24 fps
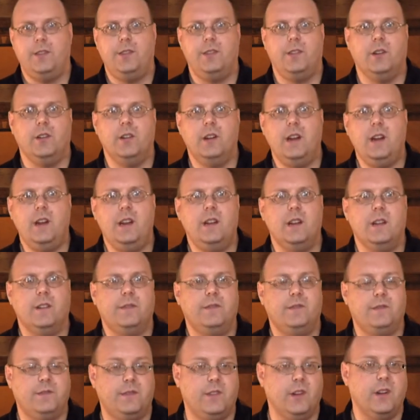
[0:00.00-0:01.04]
30 to
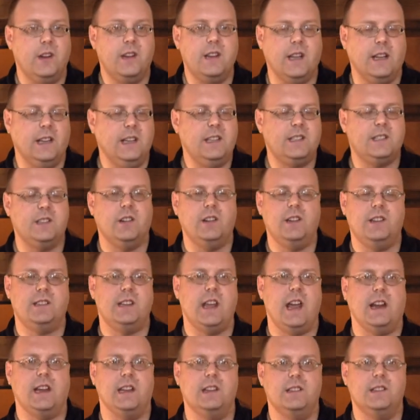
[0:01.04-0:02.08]
30, at least 30
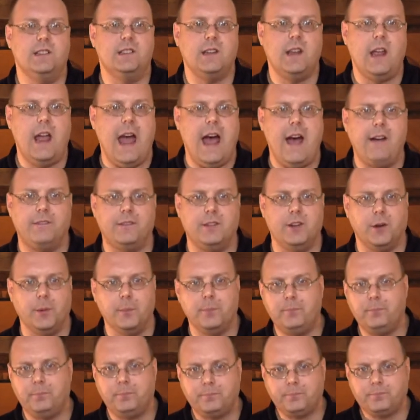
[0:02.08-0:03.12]
seconds
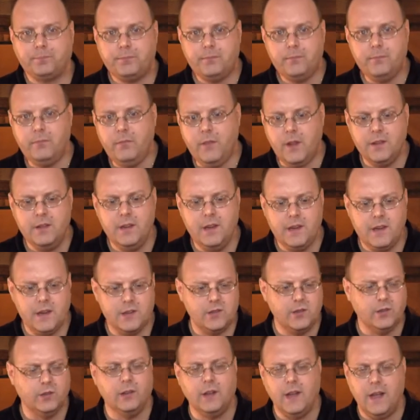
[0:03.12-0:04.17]
after the
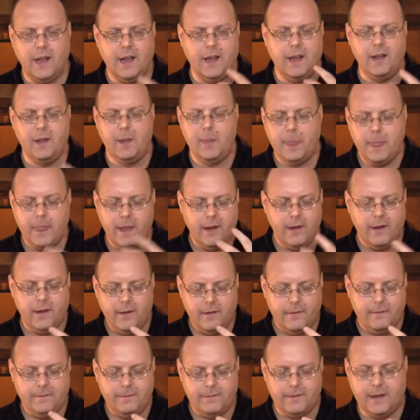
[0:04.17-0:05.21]
initial uh,
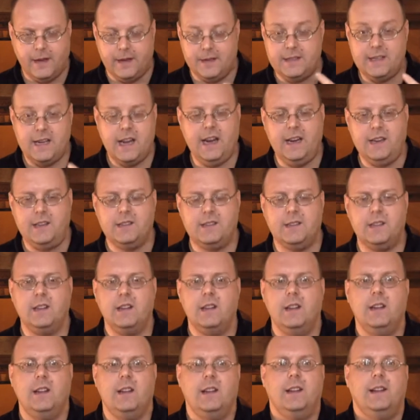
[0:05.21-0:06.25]
uh, taste.
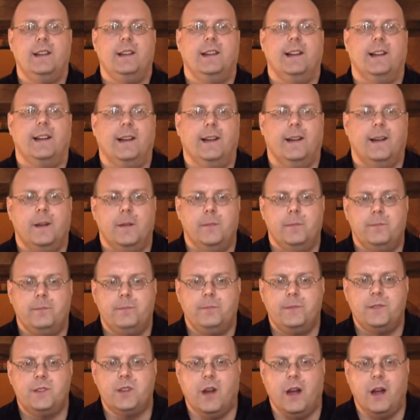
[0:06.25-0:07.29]
Um,
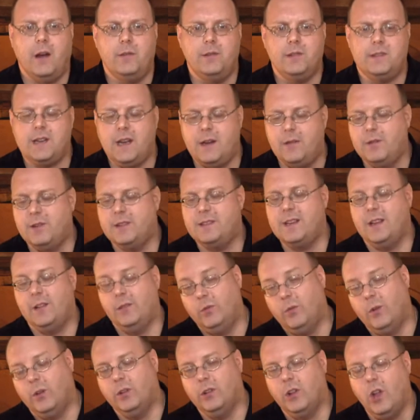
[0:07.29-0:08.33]
so I would say,
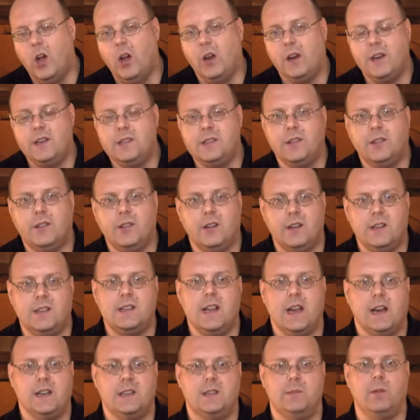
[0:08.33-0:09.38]
well, long isn't 30
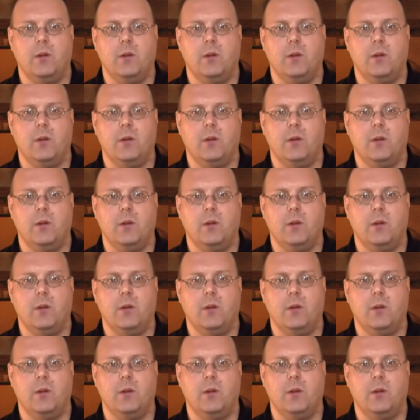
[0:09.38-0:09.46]
seconds,